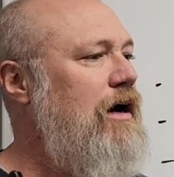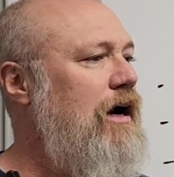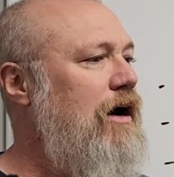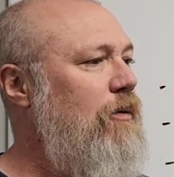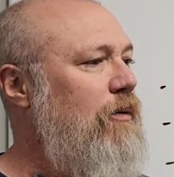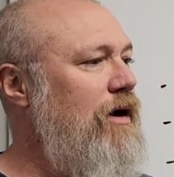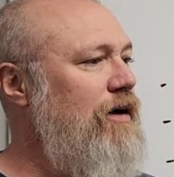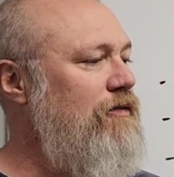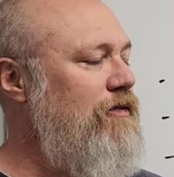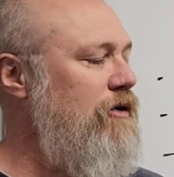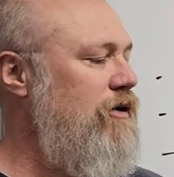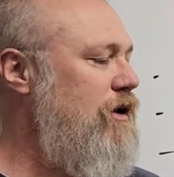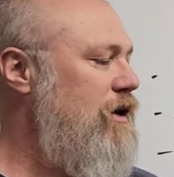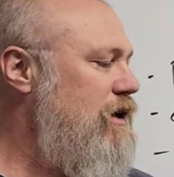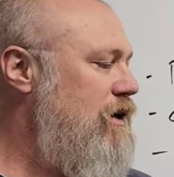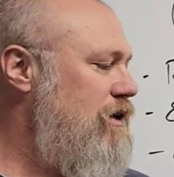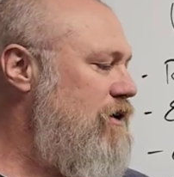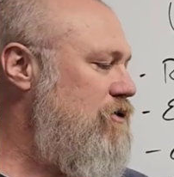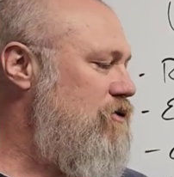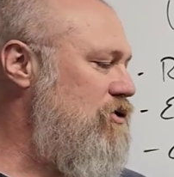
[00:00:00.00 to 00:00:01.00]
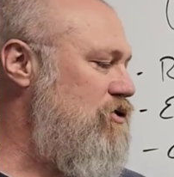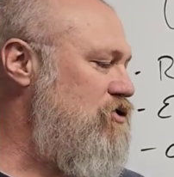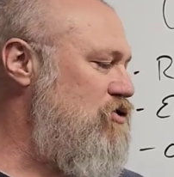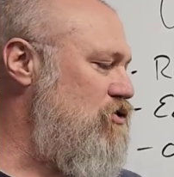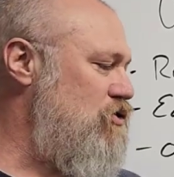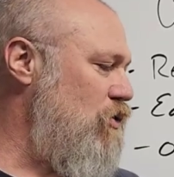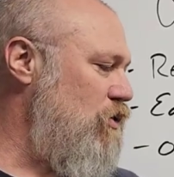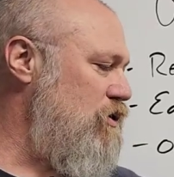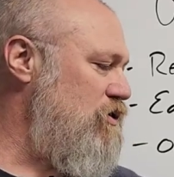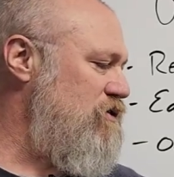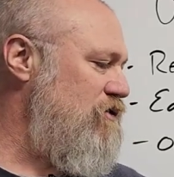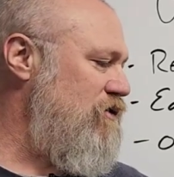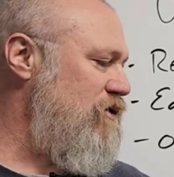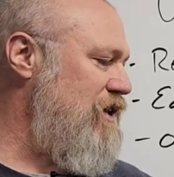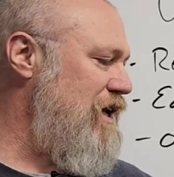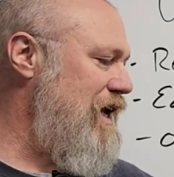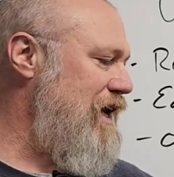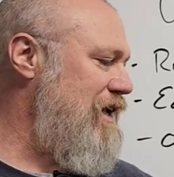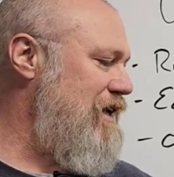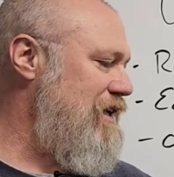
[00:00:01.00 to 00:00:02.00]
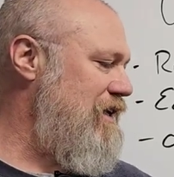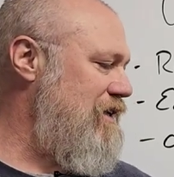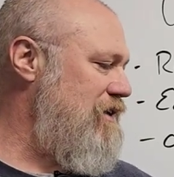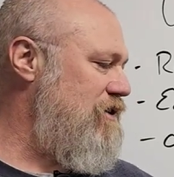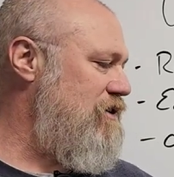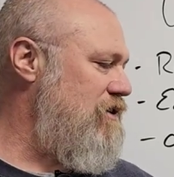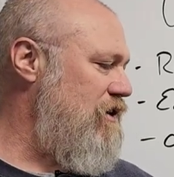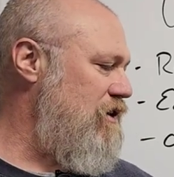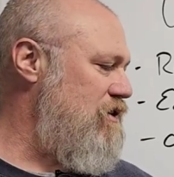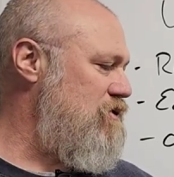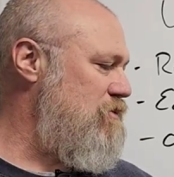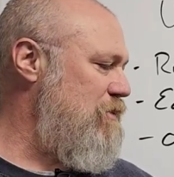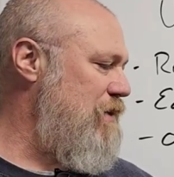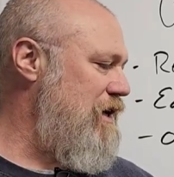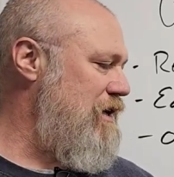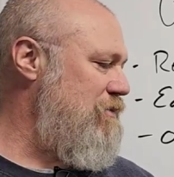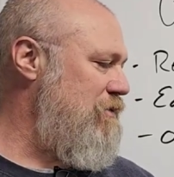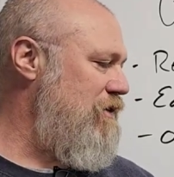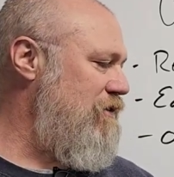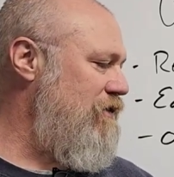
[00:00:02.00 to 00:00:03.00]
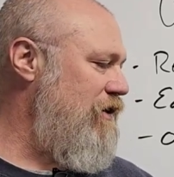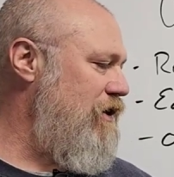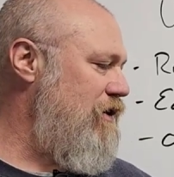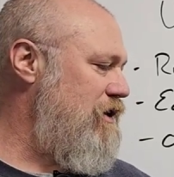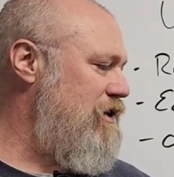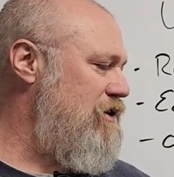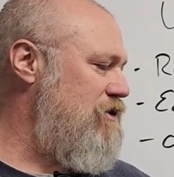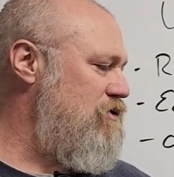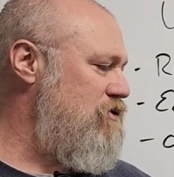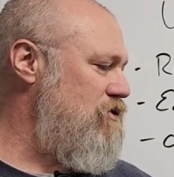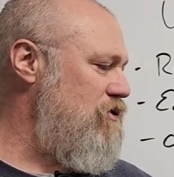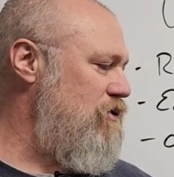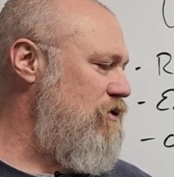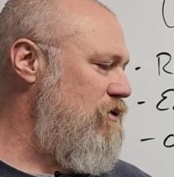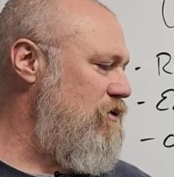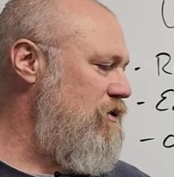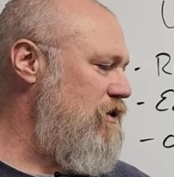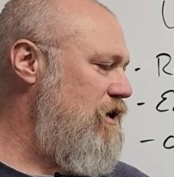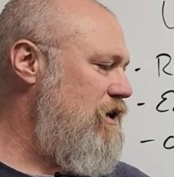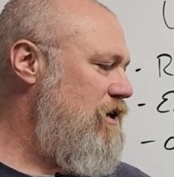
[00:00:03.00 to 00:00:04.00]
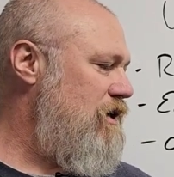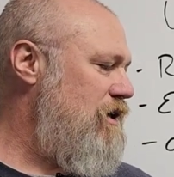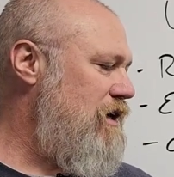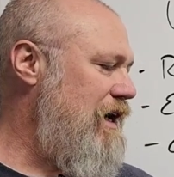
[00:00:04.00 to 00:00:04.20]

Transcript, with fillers: However, the source for that does make me very concerned